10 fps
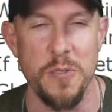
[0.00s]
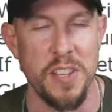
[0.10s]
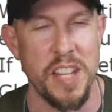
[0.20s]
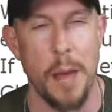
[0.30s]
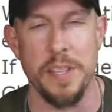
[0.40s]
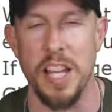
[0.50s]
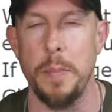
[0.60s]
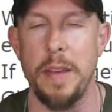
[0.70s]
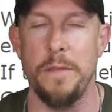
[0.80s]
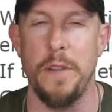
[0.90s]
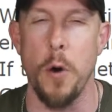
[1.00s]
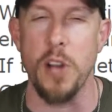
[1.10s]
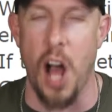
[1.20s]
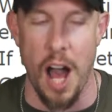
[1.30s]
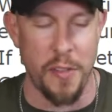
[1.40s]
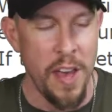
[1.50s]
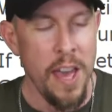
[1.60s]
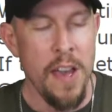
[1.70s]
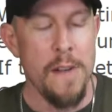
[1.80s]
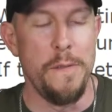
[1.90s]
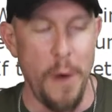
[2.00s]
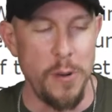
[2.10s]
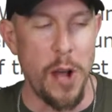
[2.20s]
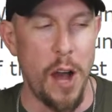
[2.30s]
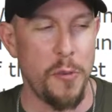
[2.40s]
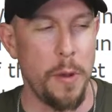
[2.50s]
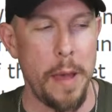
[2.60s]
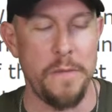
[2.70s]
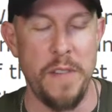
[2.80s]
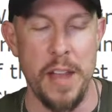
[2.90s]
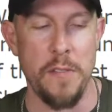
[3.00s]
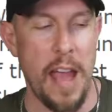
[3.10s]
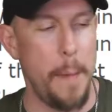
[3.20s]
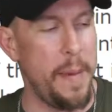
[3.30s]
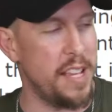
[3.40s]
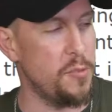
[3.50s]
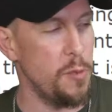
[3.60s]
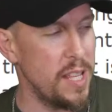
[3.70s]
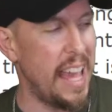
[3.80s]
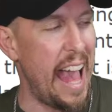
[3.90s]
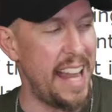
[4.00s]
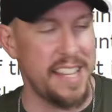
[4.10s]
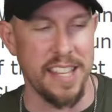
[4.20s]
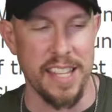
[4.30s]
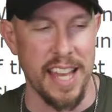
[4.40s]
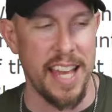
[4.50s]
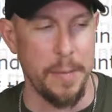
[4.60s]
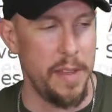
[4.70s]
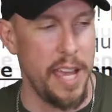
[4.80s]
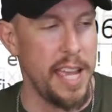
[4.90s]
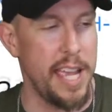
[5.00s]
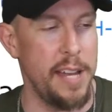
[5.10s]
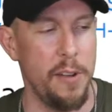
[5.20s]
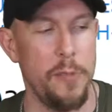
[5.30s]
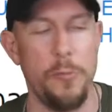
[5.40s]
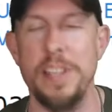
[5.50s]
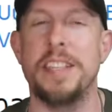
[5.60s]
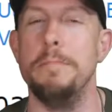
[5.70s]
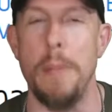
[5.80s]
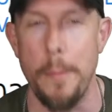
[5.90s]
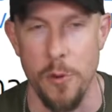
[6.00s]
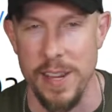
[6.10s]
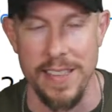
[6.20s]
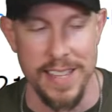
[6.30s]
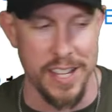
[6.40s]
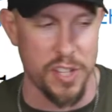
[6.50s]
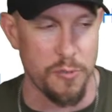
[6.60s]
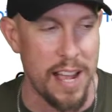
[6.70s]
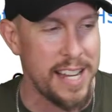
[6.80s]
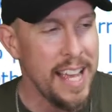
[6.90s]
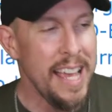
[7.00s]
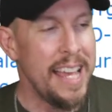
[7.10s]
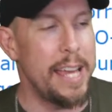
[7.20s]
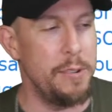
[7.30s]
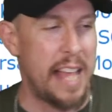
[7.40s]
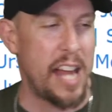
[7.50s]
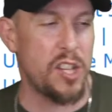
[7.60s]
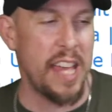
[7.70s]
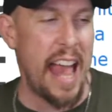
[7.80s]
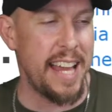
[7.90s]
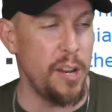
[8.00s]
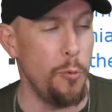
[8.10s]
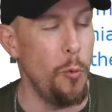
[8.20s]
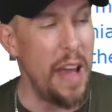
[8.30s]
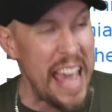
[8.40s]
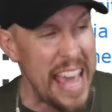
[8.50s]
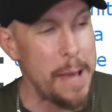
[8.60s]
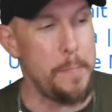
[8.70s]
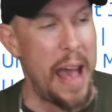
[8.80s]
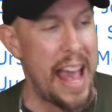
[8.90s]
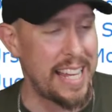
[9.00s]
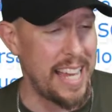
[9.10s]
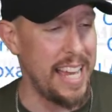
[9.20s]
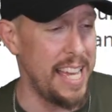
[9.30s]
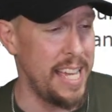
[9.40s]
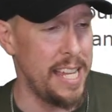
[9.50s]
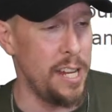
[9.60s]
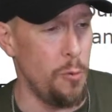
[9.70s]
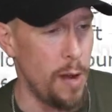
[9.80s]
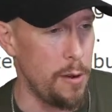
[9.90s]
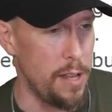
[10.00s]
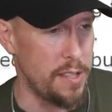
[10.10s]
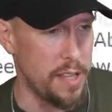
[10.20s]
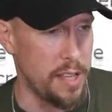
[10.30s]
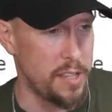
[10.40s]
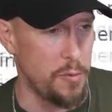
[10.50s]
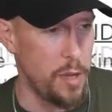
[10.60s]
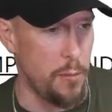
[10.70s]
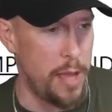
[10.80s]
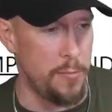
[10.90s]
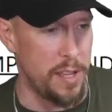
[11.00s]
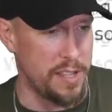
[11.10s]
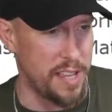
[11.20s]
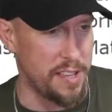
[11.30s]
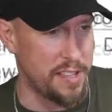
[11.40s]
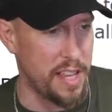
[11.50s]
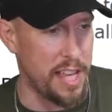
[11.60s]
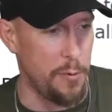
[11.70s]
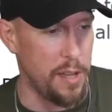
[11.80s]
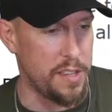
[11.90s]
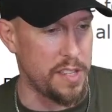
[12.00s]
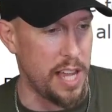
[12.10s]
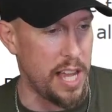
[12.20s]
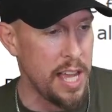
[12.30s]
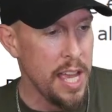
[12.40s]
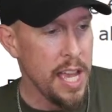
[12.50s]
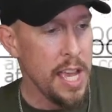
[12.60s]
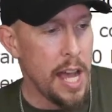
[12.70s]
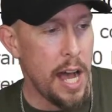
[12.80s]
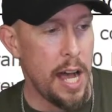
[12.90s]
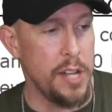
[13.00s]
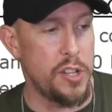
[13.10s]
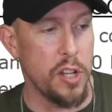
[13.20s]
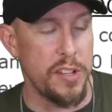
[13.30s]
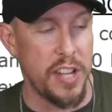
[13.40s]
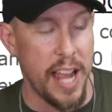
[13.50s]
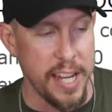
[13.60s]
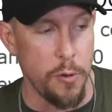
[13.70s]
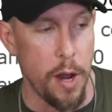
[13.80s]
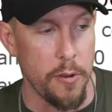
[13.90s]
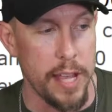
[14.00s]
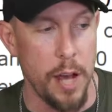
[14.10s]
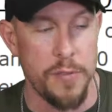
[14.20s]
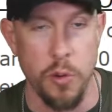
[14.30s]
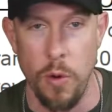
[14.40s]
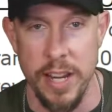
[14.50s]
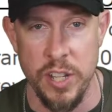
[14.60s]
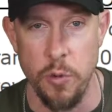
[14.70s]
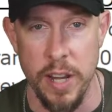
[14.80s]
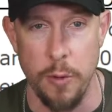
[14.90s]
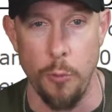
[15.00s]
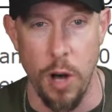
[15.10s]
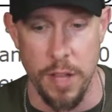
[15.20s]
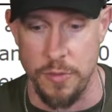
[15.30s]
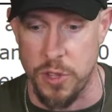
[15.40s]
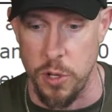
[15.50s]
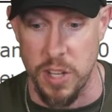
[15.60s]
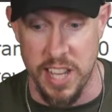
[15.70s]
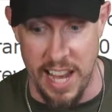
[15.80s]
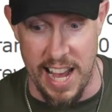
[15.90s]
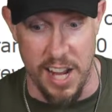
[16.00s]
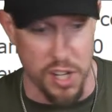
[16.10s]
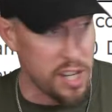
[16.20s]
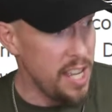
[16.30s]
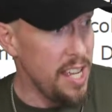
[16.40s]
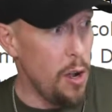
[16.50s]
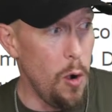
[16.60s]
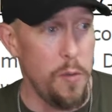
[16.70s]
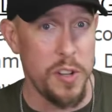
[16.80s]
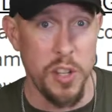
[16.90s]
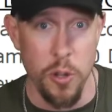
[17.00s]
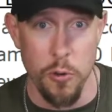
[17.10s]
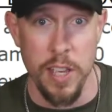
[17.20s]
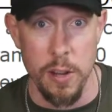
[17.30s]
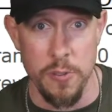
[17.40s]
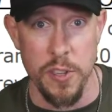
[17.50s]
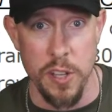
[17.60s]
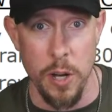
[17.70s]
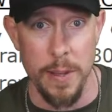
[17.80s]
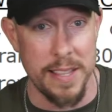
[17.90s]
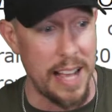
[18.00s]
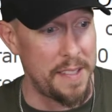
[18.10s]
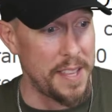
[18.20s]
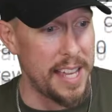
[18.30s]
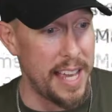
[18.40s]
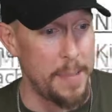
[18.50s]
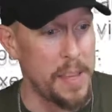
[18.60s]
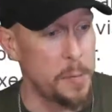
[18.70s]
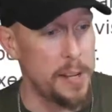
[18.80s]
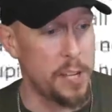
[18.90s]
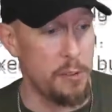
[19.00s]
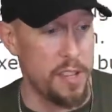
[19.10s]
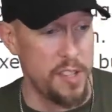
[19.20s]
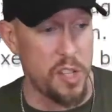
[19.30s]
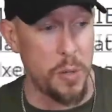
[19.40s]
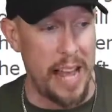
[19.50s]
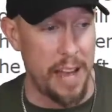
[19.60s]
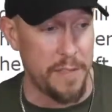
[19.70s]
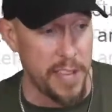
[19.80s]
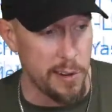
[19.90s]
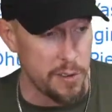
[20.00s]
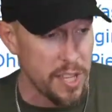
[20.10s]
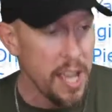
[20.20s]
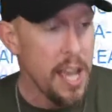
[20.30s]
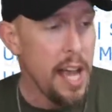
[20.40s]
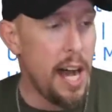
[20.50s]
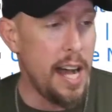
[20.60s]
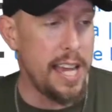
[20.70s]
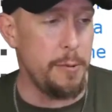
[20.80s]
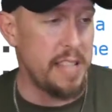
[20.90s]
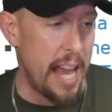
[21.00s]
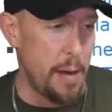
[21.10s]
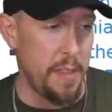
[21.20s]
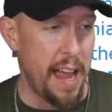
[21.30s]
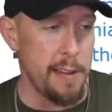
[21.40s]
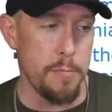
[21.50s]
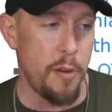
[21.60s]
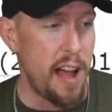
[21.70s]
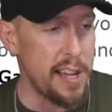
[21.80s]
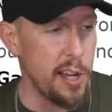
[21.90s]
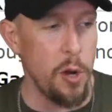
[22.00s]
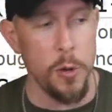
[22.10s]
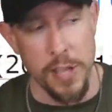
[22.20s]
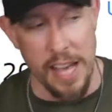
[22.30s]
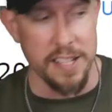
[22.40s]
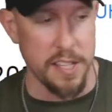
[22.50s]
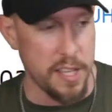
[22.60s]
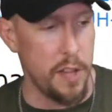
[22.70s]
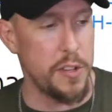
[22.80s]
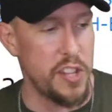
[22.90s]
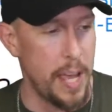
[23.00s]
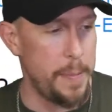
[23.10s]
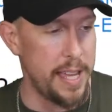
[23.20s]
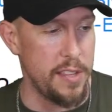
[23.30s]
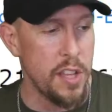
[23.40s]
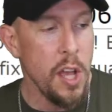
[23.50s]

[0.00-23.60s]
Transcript: This time is going to be Vogoth. Vogoth, one of my favorite epics really added to the game, in, in recent memory at least, right? He was actually added way back in, where is this? When, when was this? Uh, it was uh, uh, January of twenty twenty-one, so gosh, over two years ago inside the game. That's pretty crazy. Two and a half years. Uh, he was added with Iron Brago. You guys can see all the champions.